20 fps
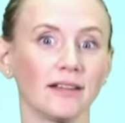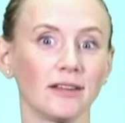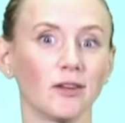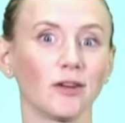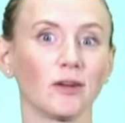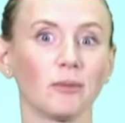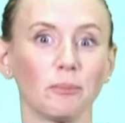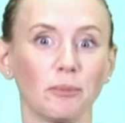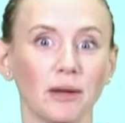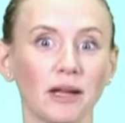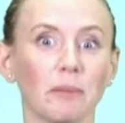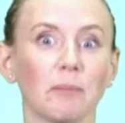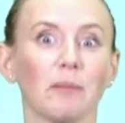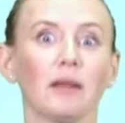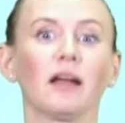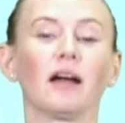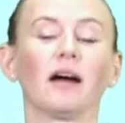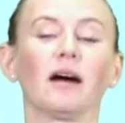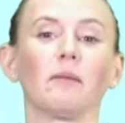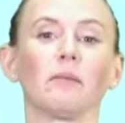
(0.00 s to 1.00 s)
and pick
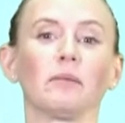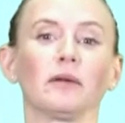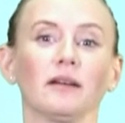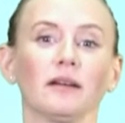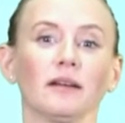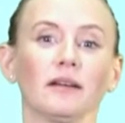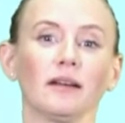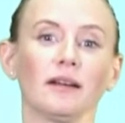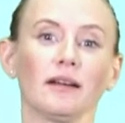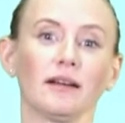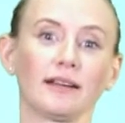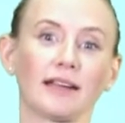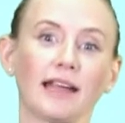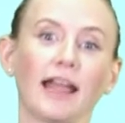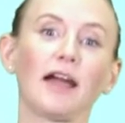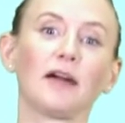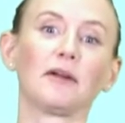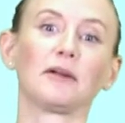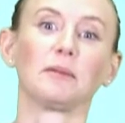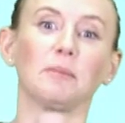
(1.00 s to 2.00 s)
me up and
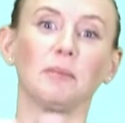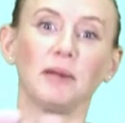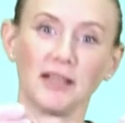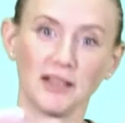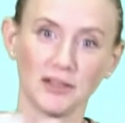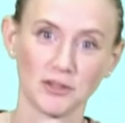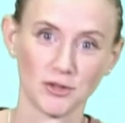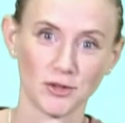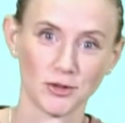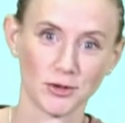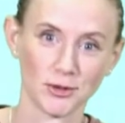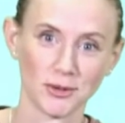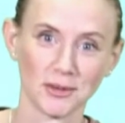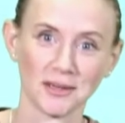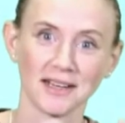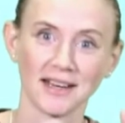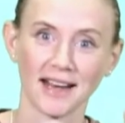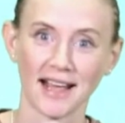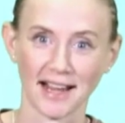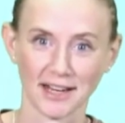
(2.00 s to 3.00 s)
carry me to
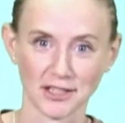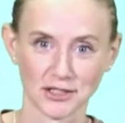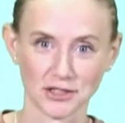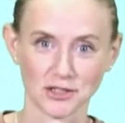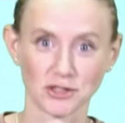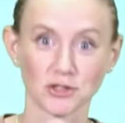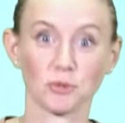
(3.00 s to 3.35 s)
an action,